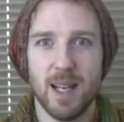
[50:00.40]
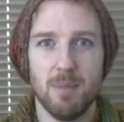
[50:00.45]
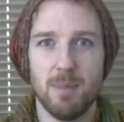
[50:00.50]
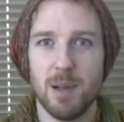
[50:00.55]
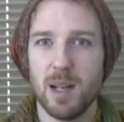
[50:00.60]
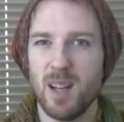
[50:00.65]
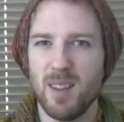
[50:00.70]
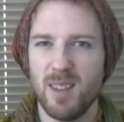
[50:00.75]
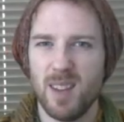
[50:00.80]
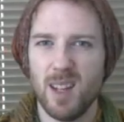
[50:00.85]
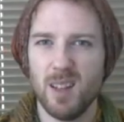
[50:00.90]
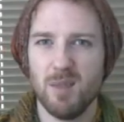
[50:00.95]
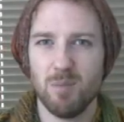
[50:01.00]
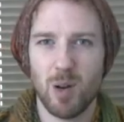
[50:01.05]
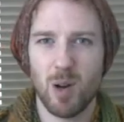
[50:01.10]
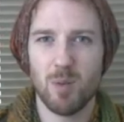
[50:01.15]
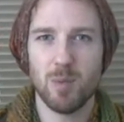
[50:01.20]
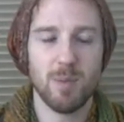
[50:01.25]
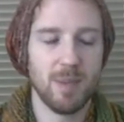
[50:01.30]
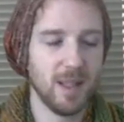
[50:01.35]
it, but I think
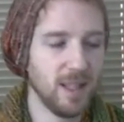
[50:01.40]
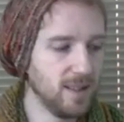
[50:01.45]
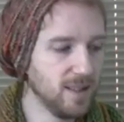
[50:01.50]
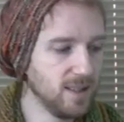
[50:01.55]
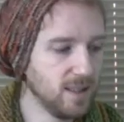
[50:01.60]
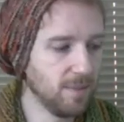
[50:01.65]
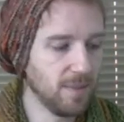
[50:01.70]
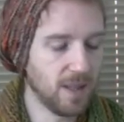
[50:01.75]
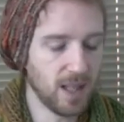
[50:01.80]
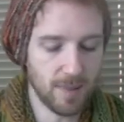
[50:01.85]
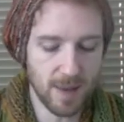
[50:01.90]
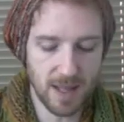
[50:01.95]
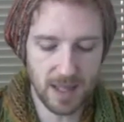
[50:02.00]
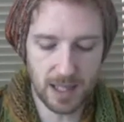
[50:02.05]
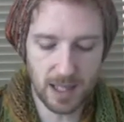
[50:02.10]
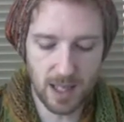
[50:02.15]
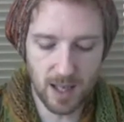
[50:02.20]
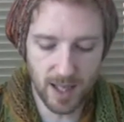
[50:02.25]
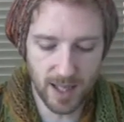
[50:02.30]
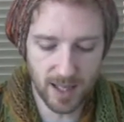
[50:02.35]
probably there's something about
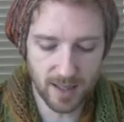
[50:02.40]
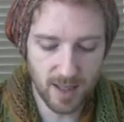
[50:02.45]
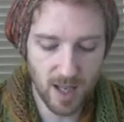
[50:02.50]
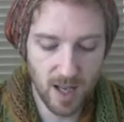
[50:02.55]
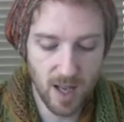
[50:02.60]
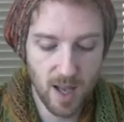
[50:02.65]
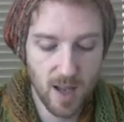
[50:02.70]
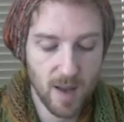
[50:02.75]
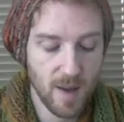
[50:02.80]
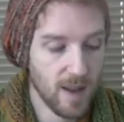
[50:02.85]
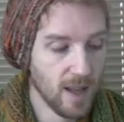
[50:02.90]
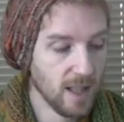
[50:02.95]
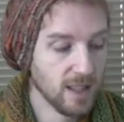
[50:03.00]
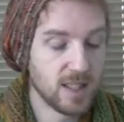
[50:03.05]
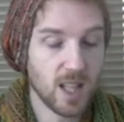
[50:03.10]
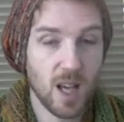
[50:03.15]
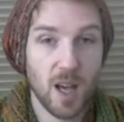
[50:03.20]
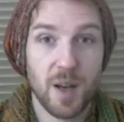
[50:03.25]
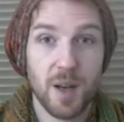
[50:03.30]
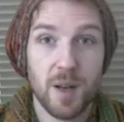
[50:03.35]
the light.
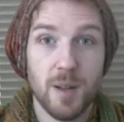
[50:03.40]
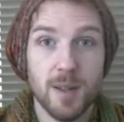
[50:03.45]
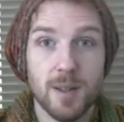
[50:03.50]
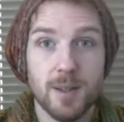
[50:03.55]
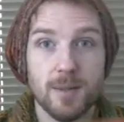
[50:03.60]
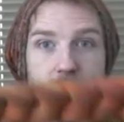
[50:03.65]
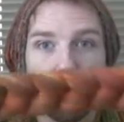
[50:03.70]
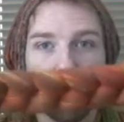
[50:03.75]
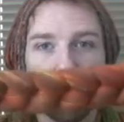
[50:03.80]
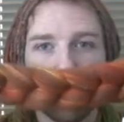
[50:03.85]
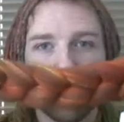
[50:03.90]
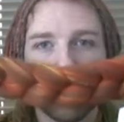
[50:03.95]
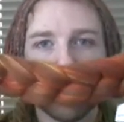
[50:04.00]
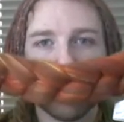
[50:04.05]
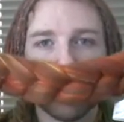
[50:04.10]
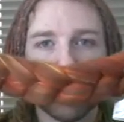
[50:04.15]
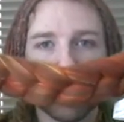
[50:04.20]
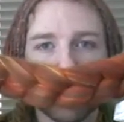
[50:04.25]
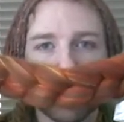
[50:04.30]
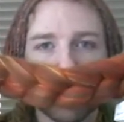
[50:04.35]
So
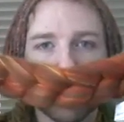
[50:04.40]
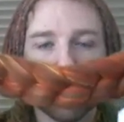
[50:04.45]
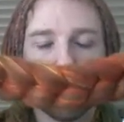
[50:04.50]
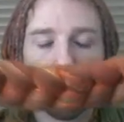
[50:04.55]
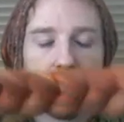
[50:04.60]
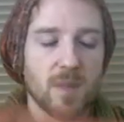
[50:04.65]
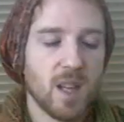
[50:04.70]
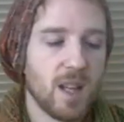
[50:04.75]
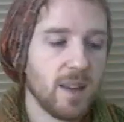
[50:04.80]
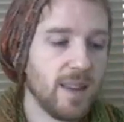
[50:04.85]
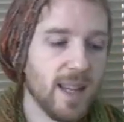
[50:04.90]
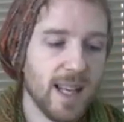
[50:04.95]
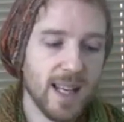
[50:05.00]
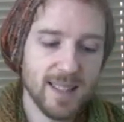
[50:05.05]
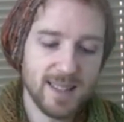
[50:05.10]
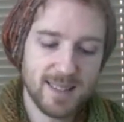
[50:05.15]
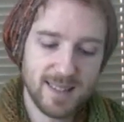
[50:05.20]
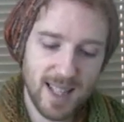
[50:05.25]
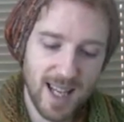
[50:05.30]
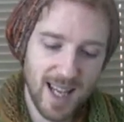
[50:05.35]

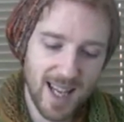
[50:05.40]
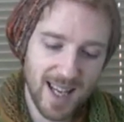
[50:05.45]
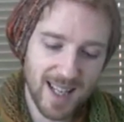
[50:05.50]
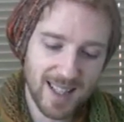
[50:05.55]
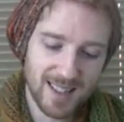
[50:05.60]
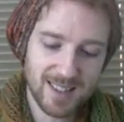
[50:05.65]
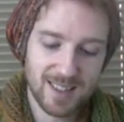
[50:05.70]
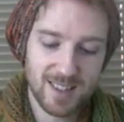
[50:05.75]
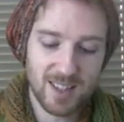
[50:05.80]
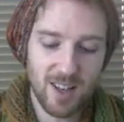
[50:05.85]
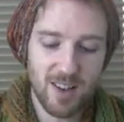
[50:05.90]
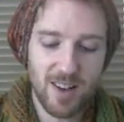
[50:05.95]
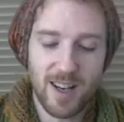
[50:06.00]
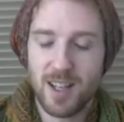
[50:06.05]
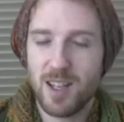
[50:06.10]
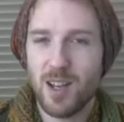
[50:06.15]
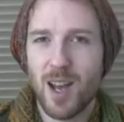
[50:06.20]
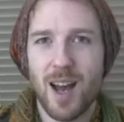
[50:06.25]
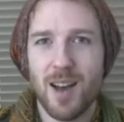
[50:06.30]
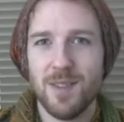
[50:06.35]
this is,
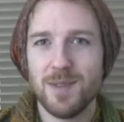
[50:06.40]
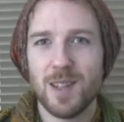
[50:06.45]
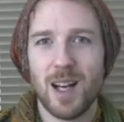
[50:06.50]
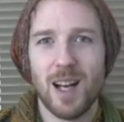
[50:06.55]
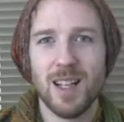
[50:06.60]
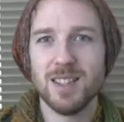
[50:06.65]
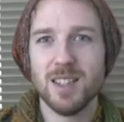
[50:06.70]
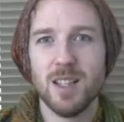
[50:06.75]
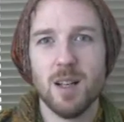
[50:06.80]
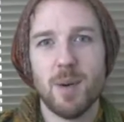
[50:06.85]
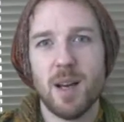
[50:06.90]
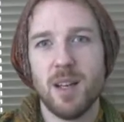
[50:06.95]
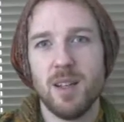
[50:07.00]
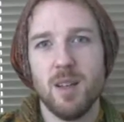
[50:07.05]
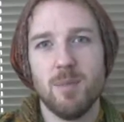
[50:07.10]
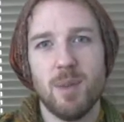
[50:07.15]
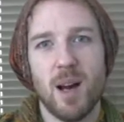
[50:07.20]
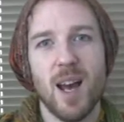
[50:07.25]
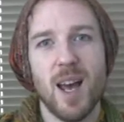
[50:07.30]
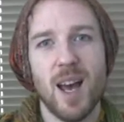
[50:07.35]
sorry, you have to, I don't know about
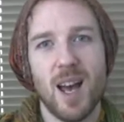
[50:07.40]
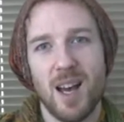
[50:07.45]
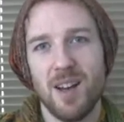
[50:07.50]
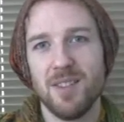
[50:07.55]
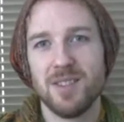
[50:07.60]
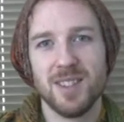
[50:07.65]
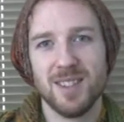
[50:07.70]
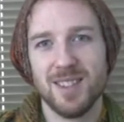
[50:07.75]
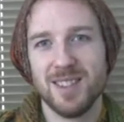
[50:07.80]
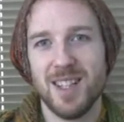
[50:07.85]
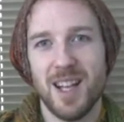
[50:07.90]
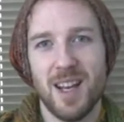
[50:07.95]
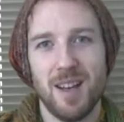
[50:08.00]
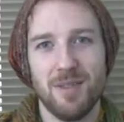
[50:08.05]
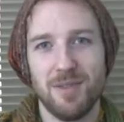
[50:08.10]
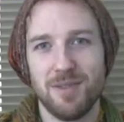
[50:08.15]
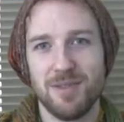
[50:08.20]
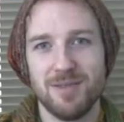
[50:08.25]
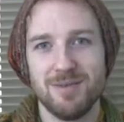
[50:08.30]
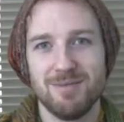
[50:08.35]
you, but I have to
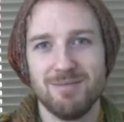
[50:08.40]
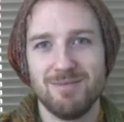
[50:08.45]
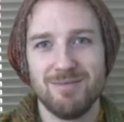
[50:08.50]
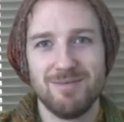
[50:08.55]
sniff.